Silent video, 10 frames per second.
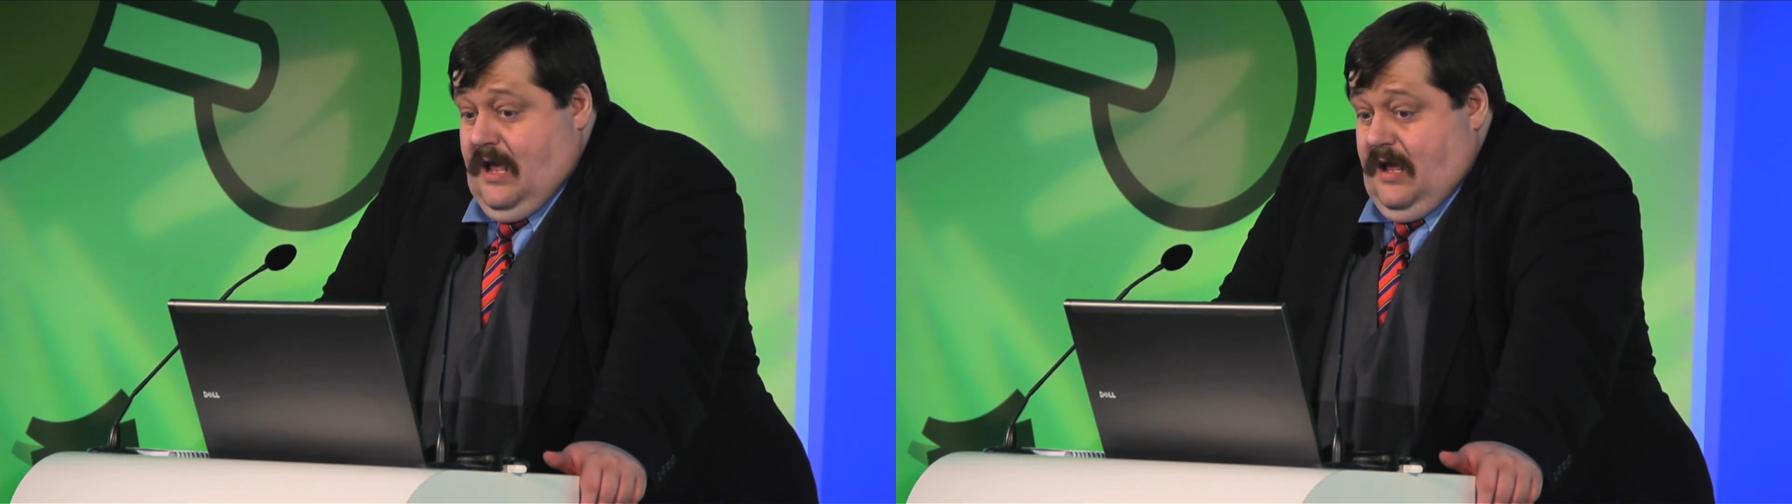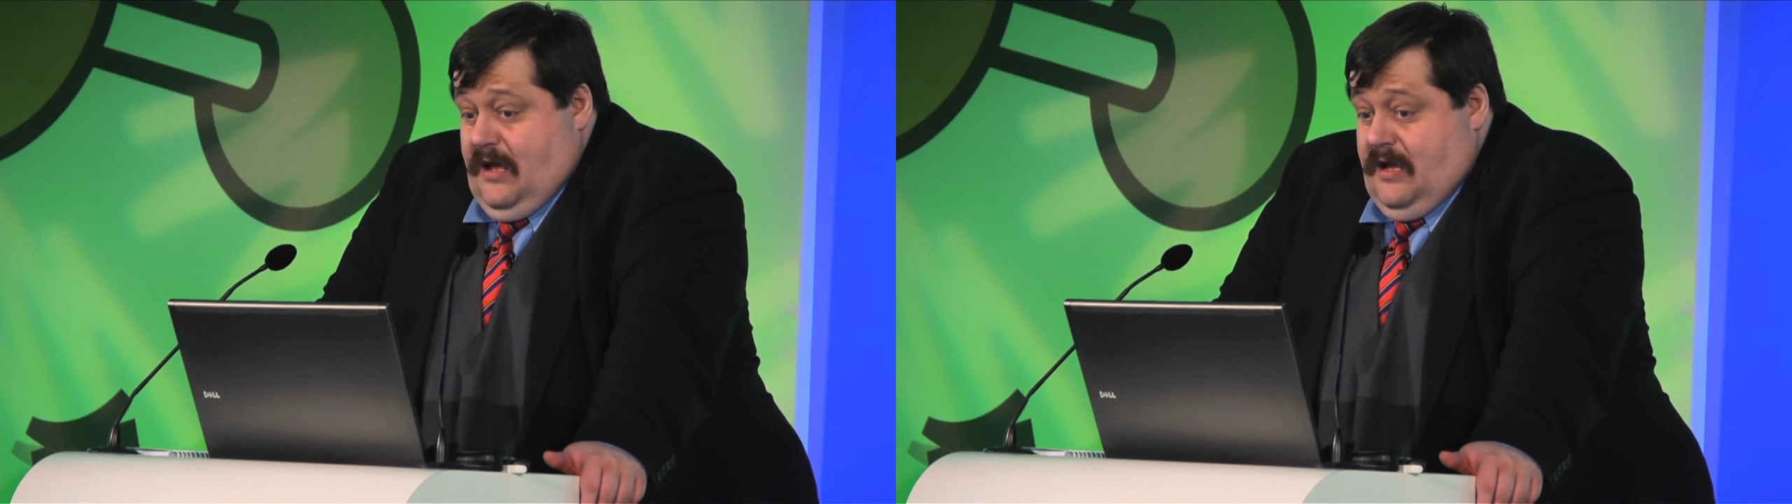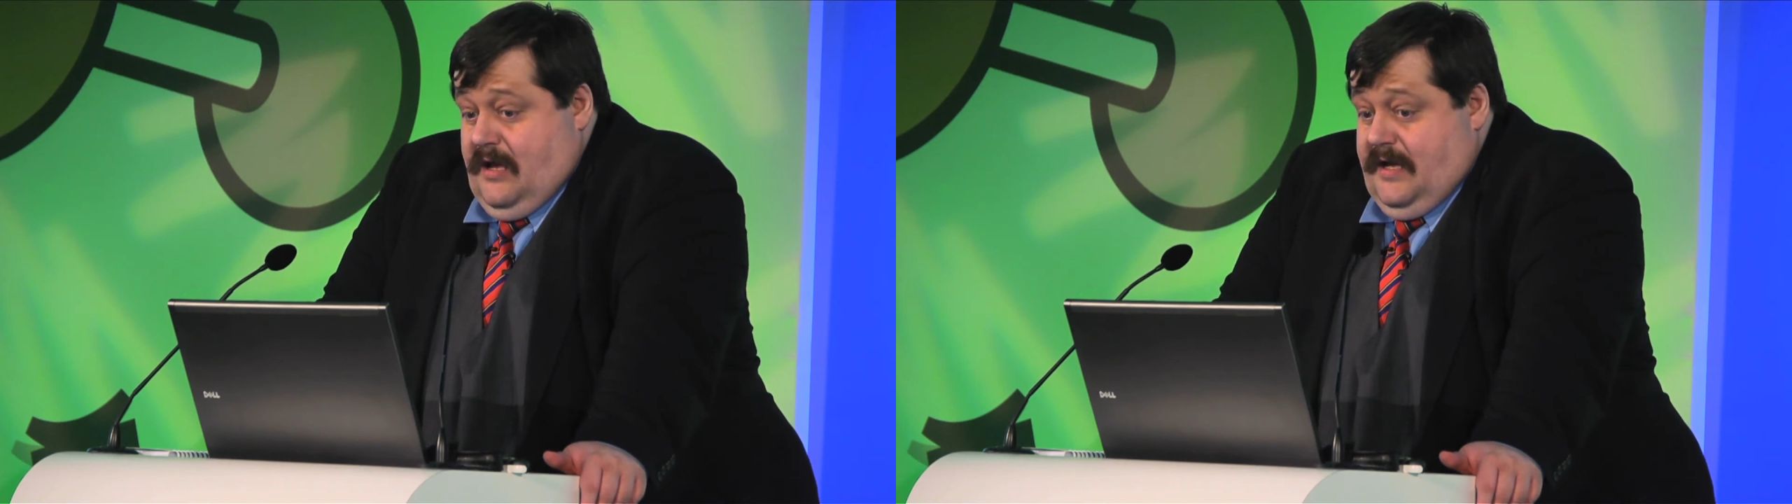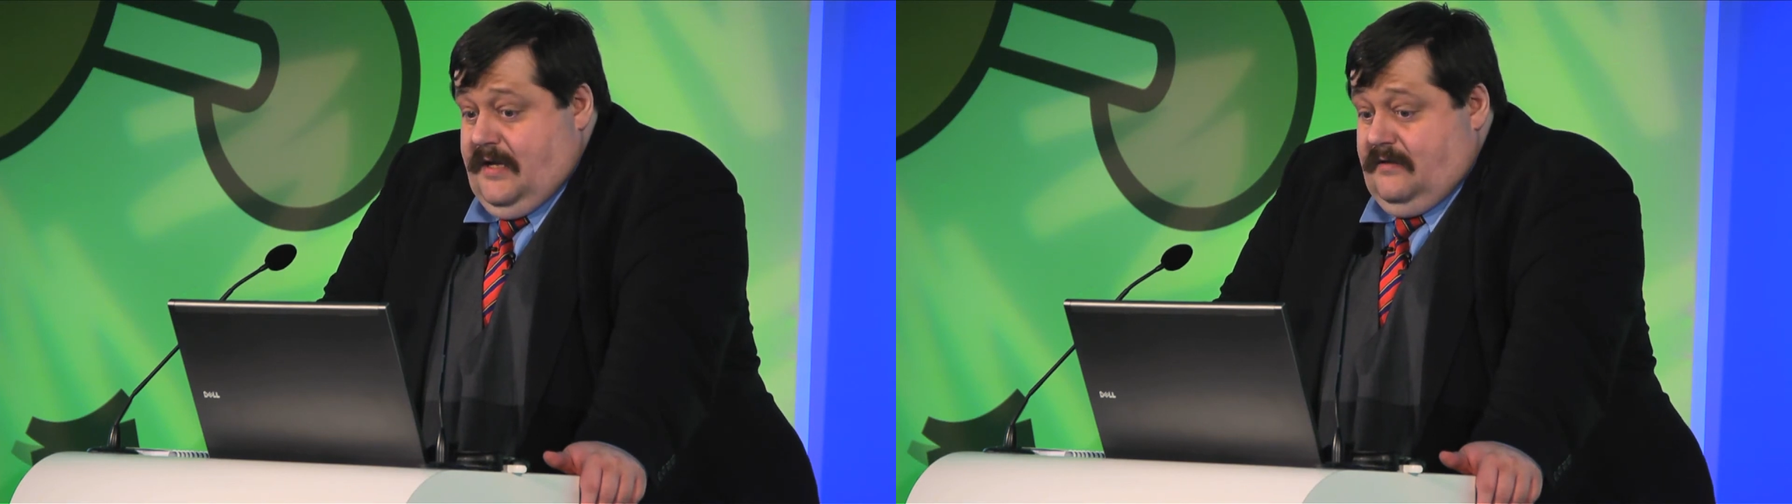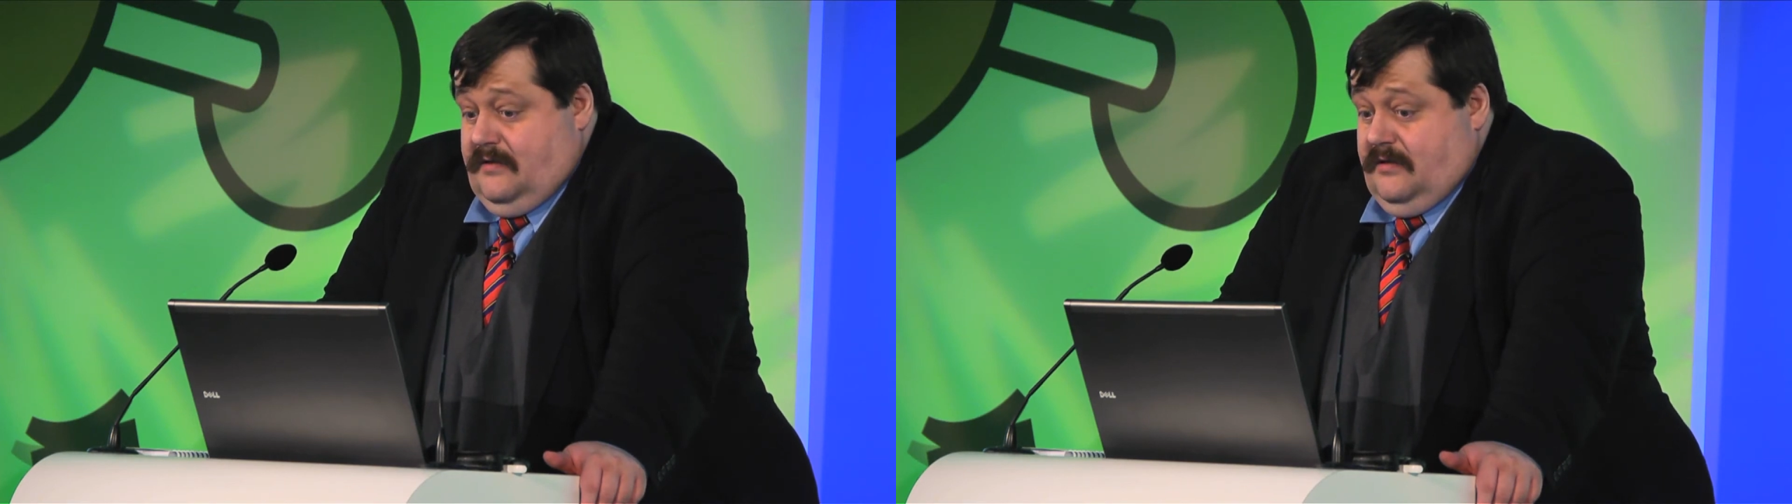
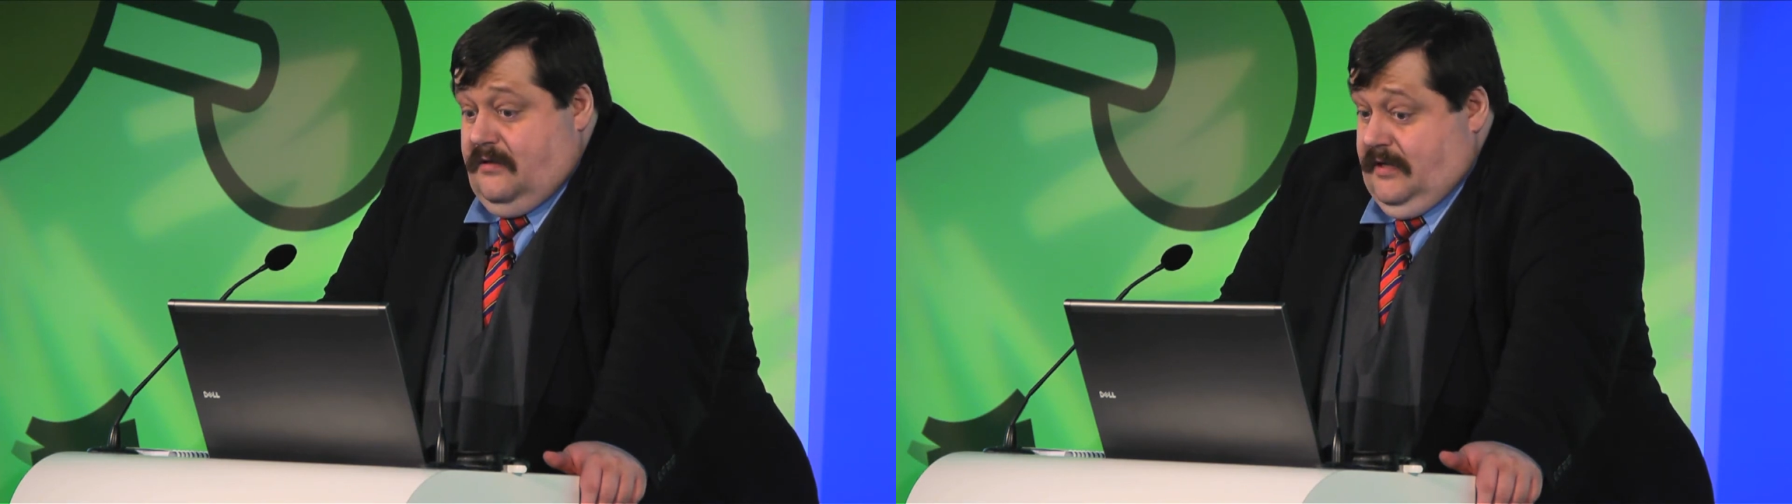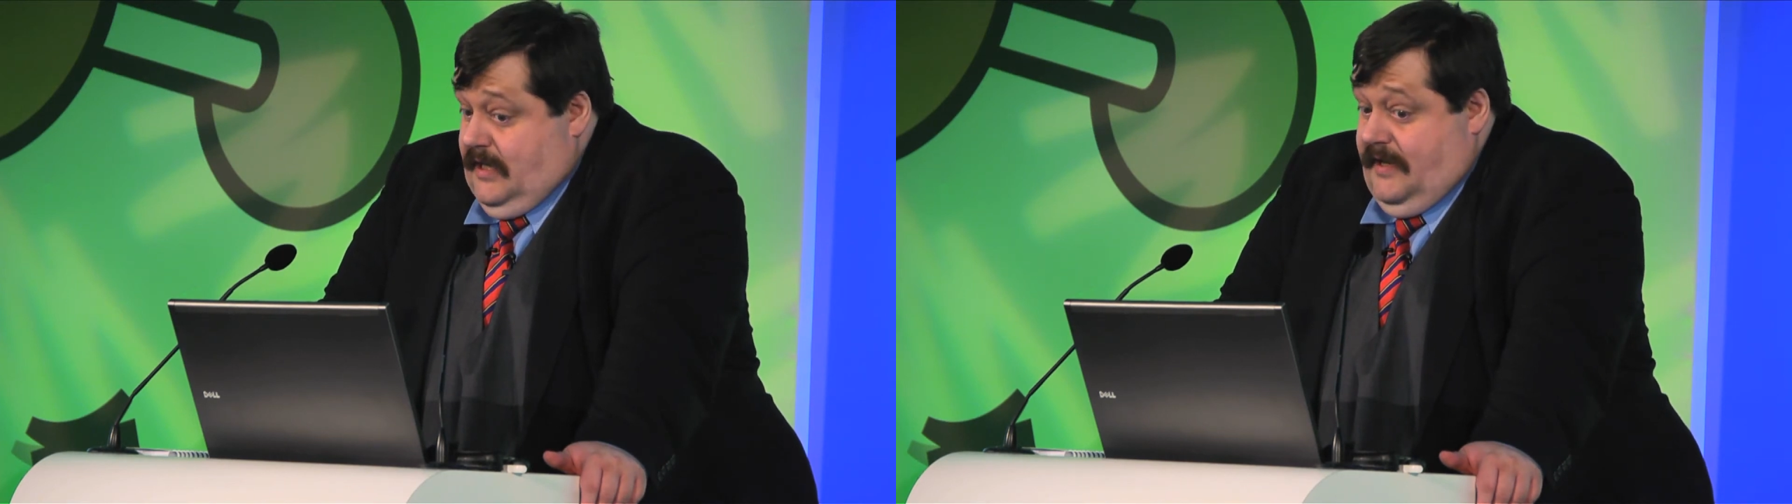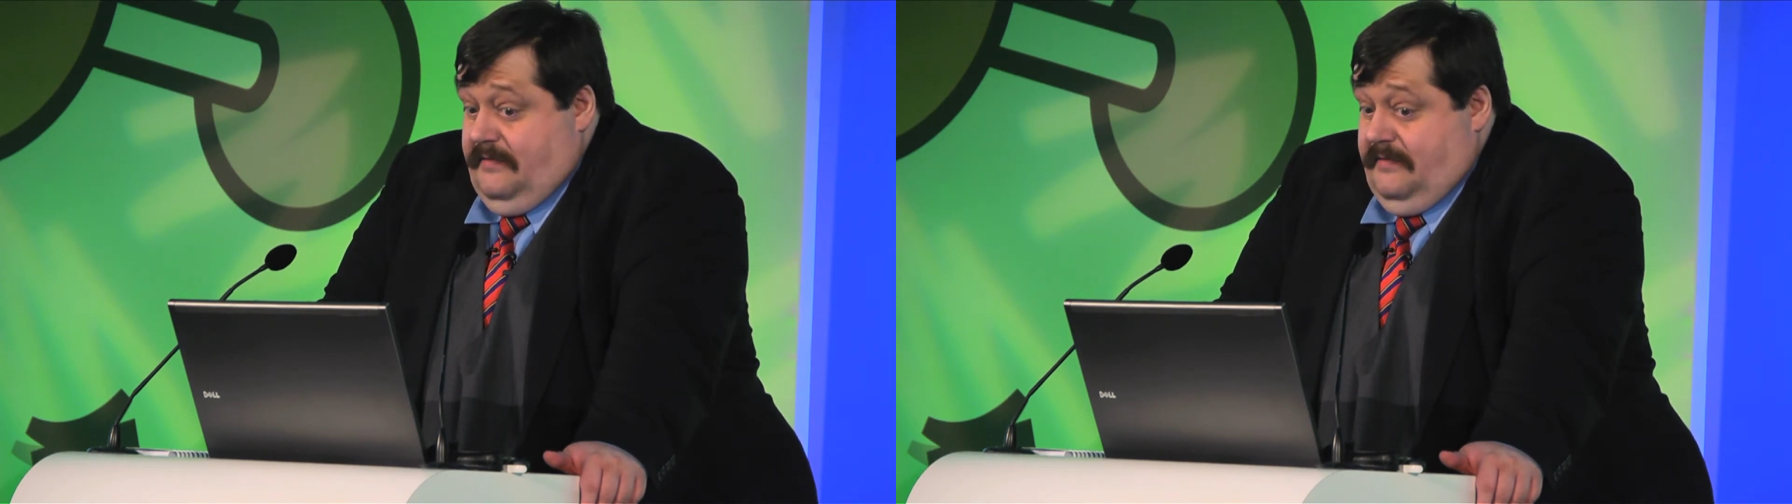and yeah,